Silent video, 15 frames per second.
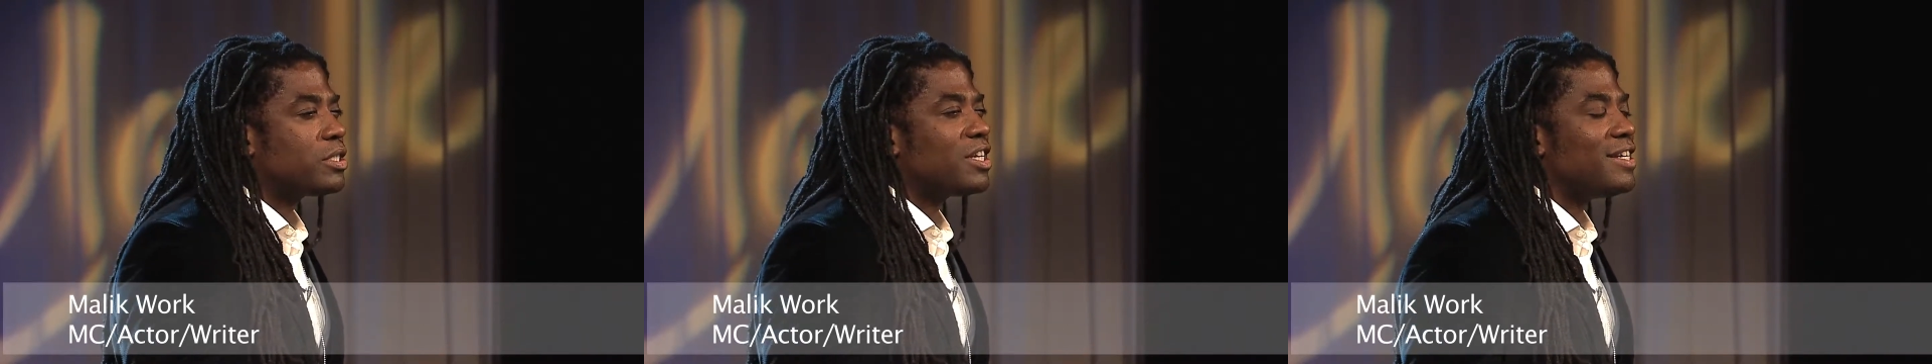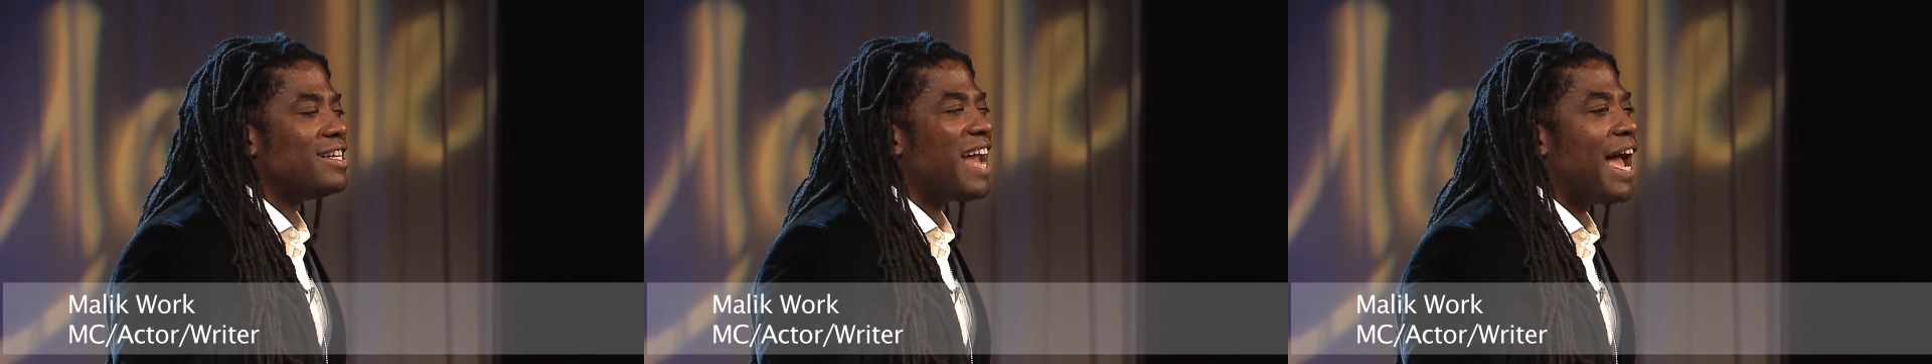
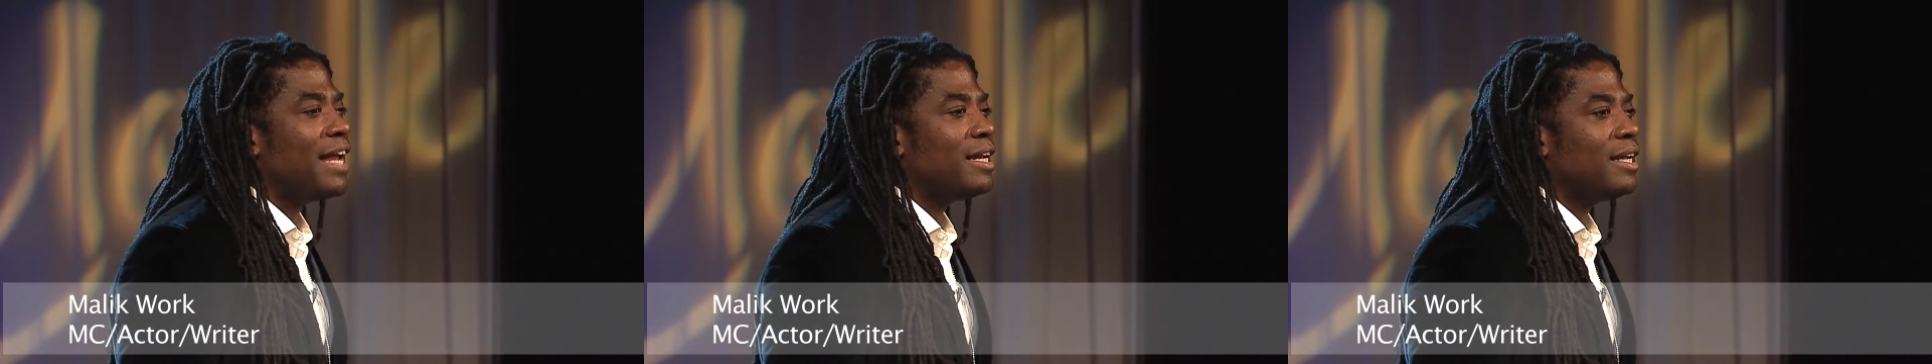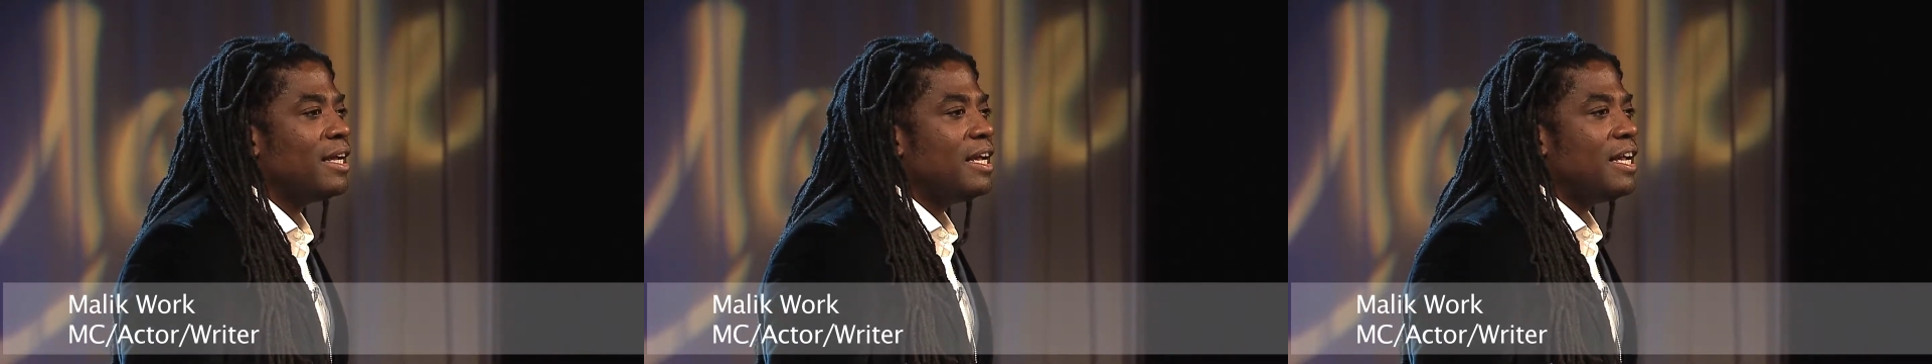could not
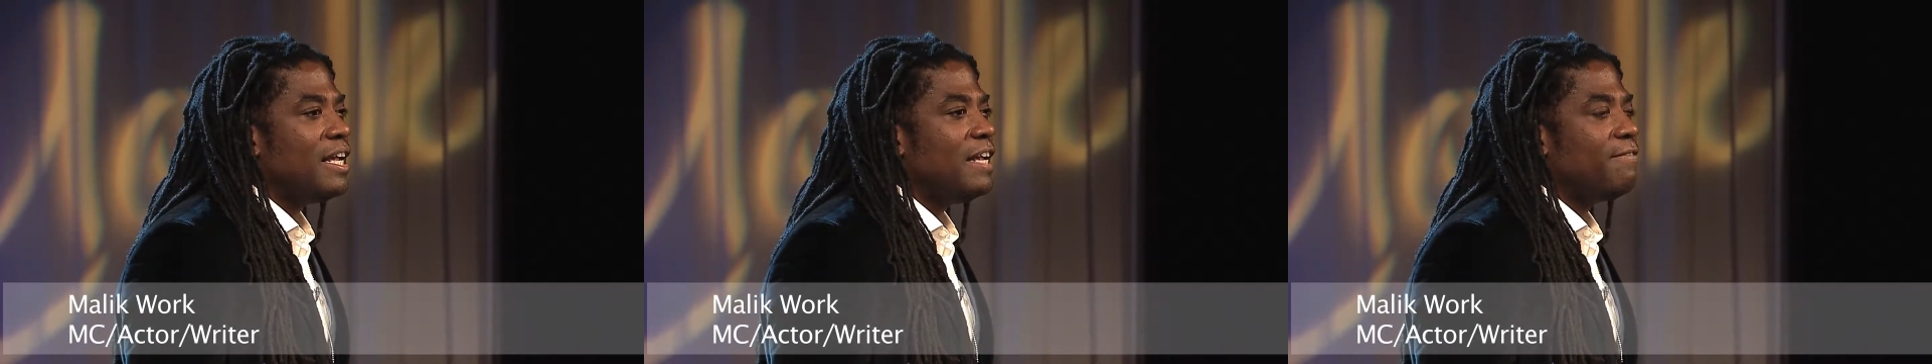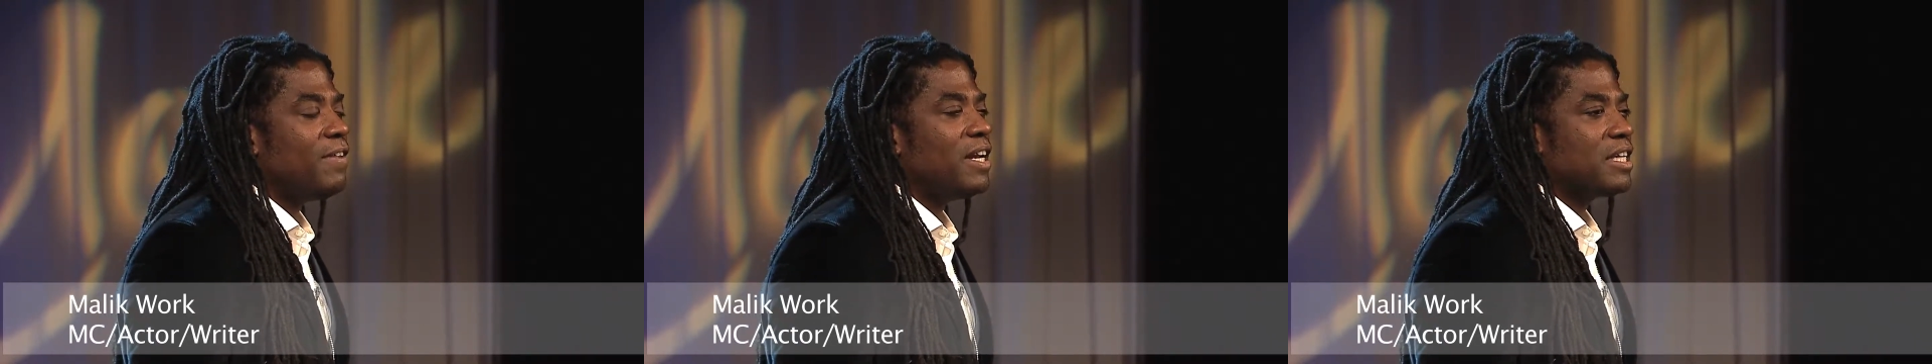
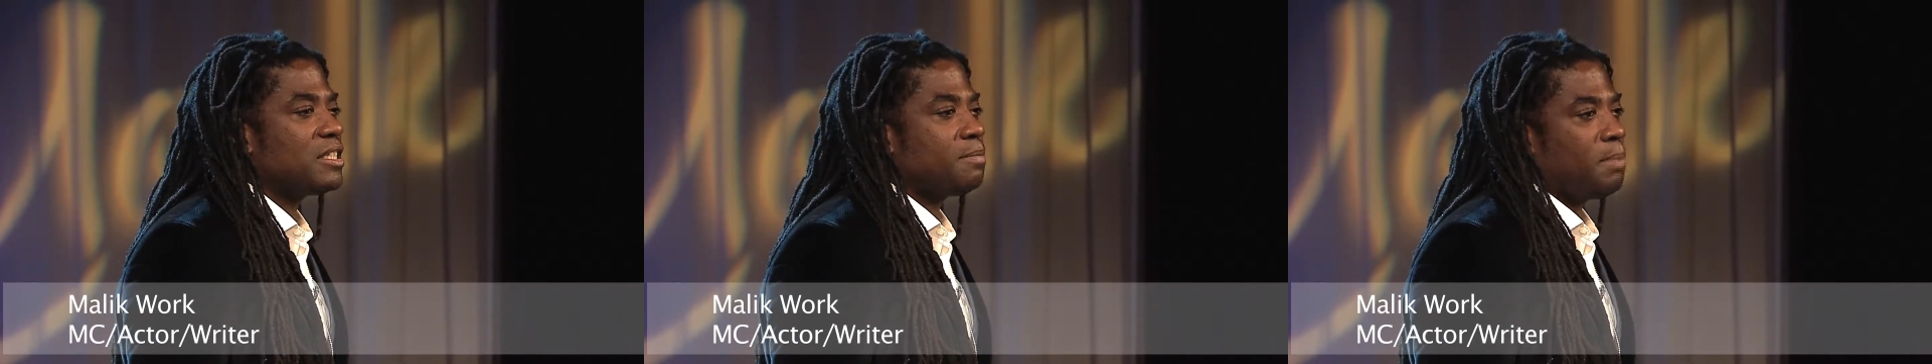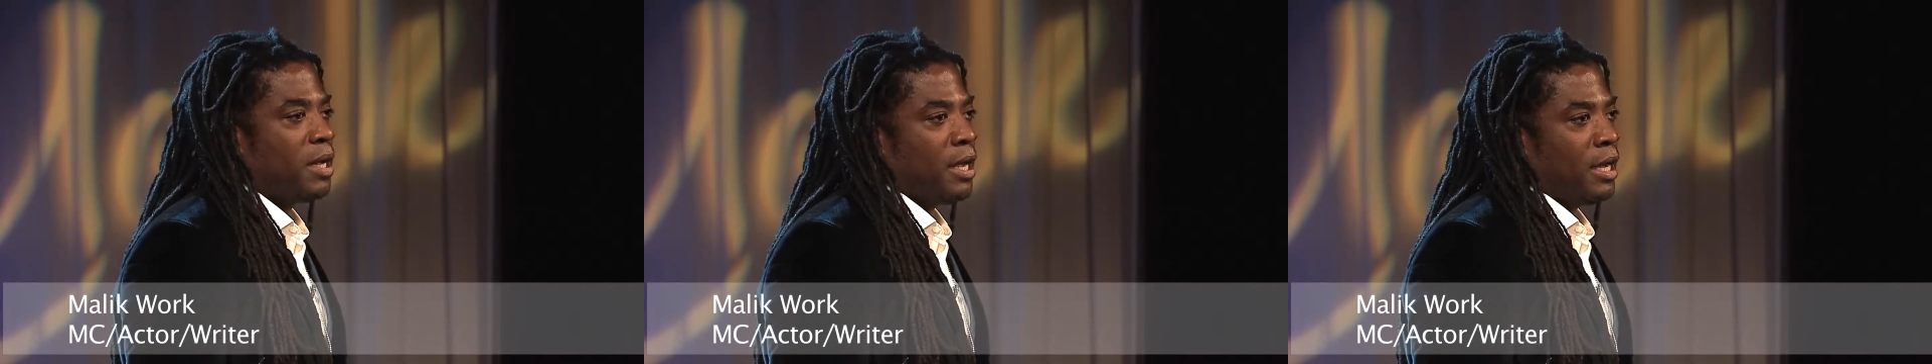even
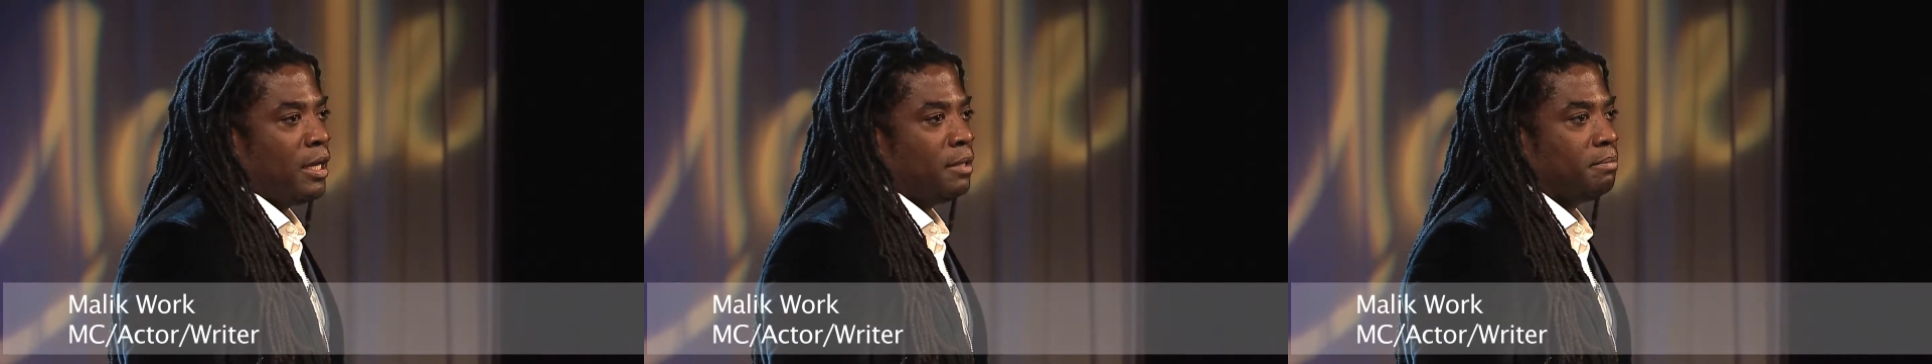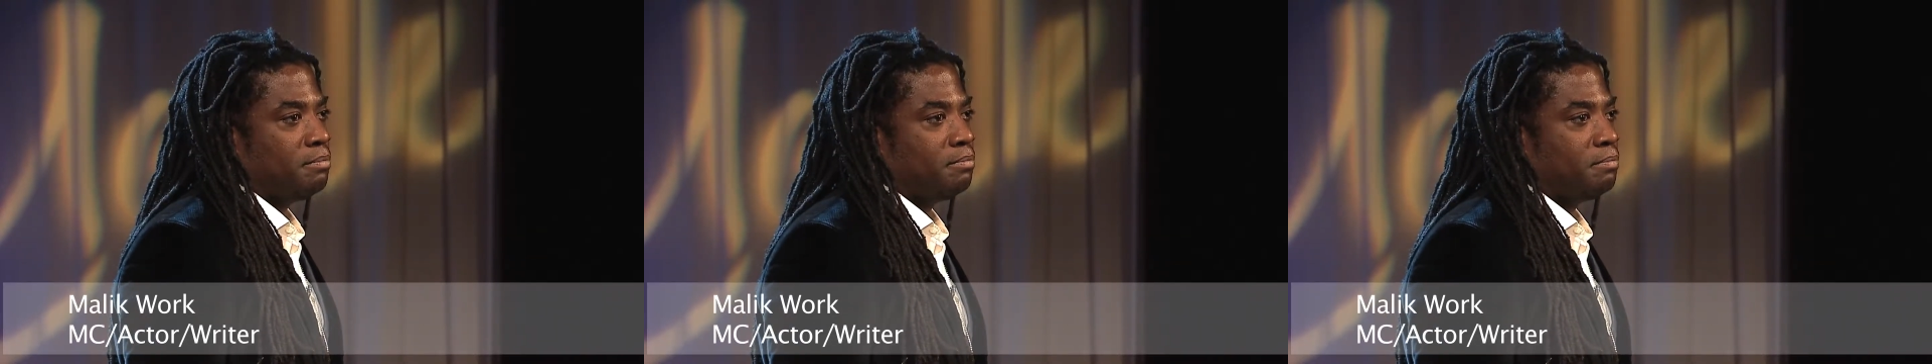explain.